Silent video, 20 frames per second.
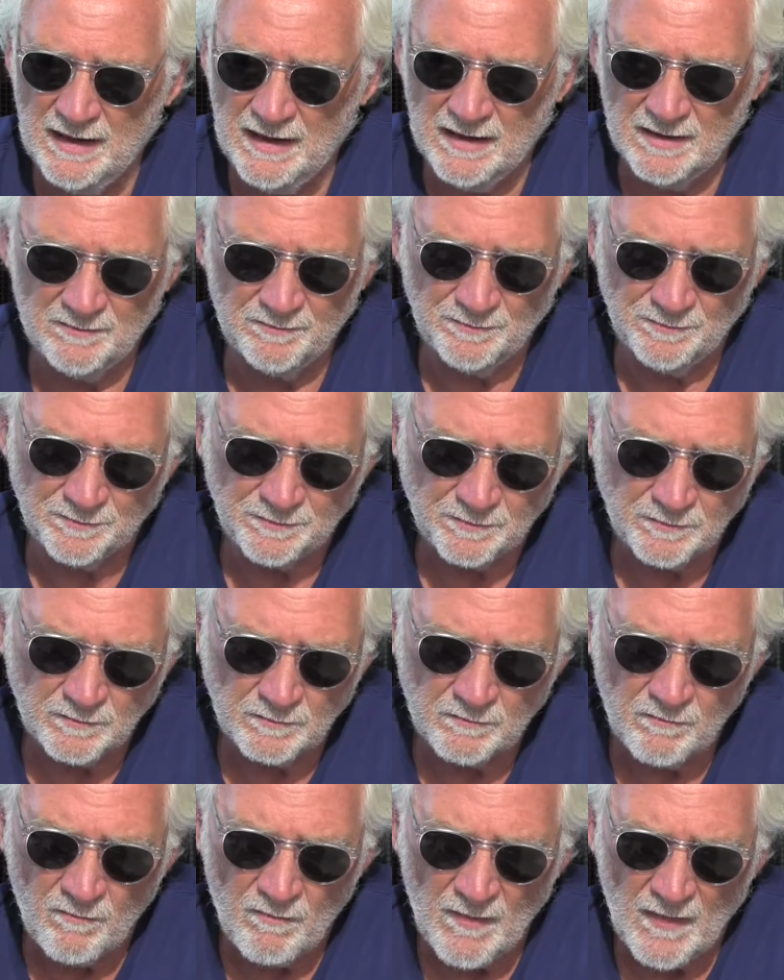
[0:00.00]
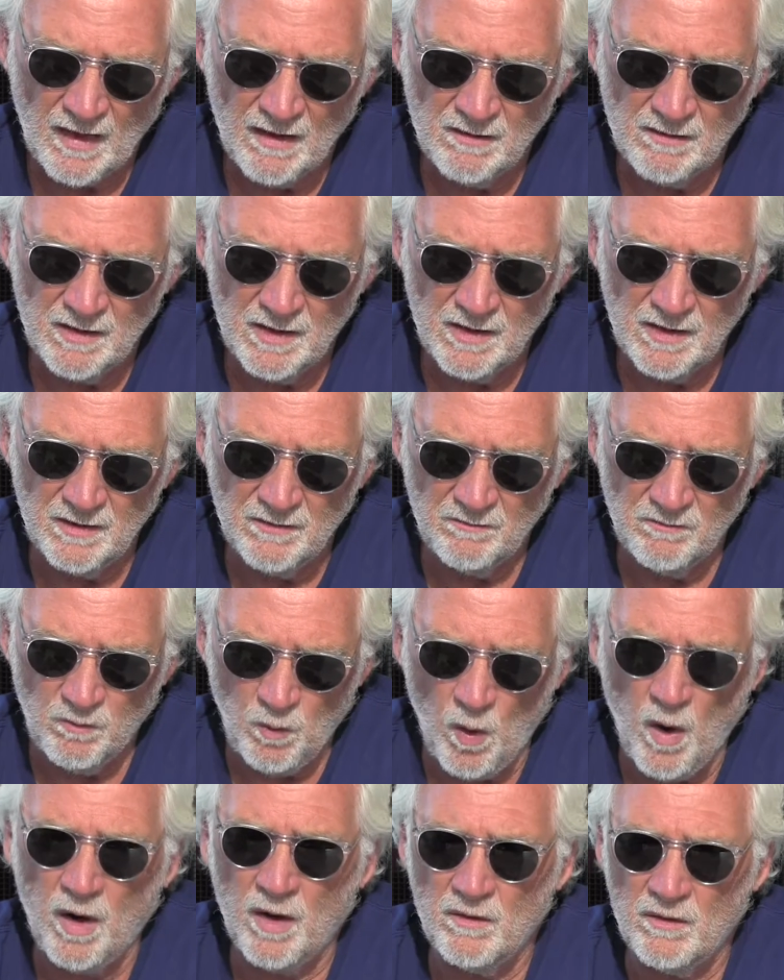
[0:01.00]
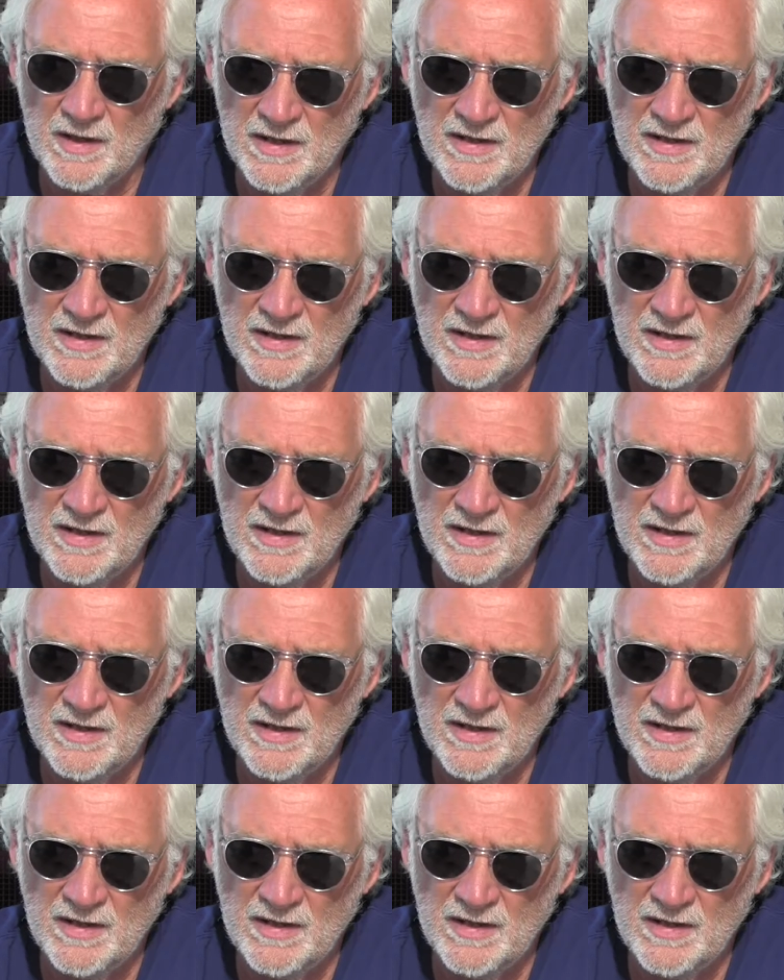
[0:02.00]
And what